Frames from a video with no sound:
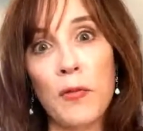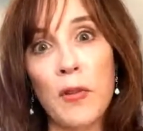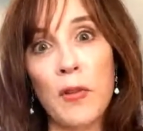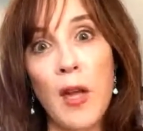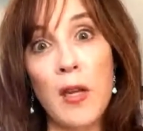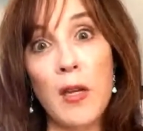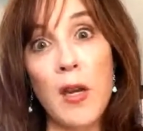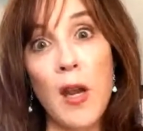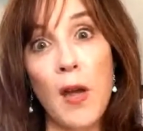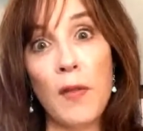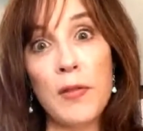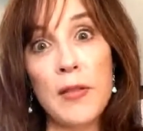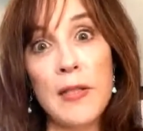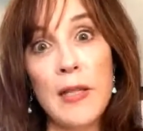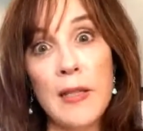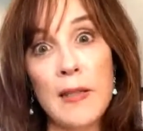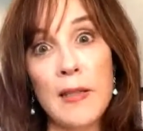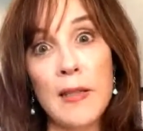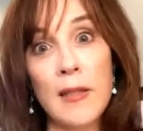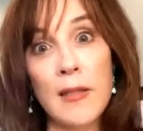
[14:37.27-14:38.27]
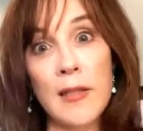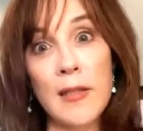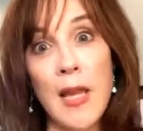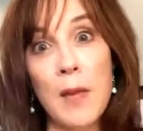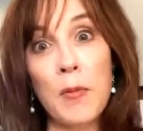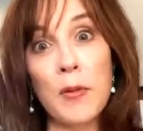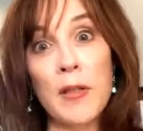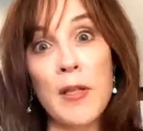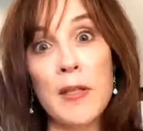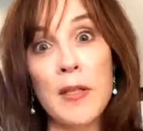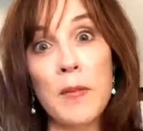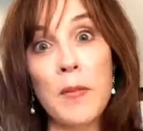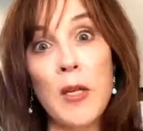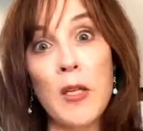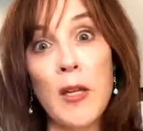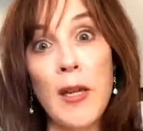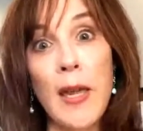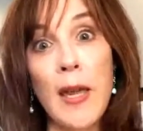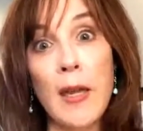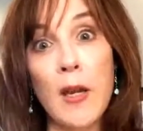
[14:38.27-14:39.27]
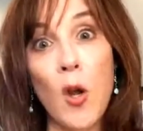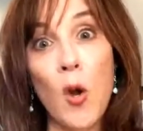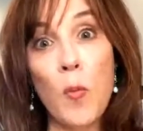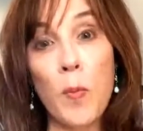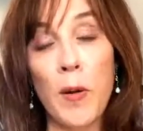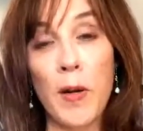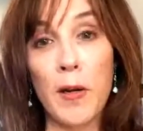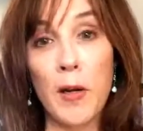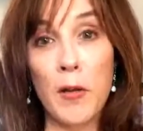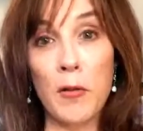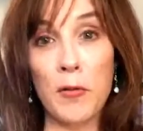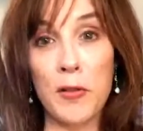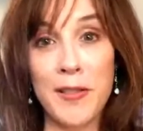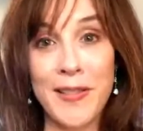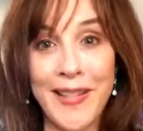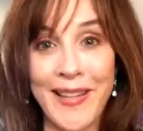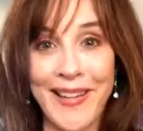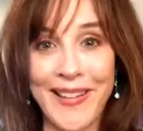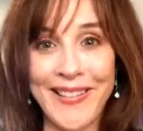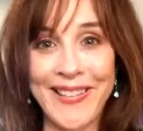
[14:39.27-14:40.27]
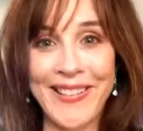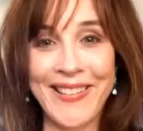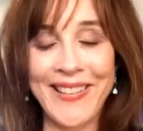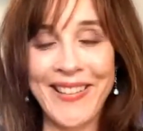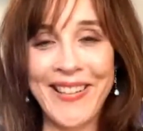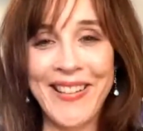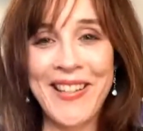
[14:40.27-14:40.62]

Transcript: enough seats at the table doesn't mean you can't open another seat.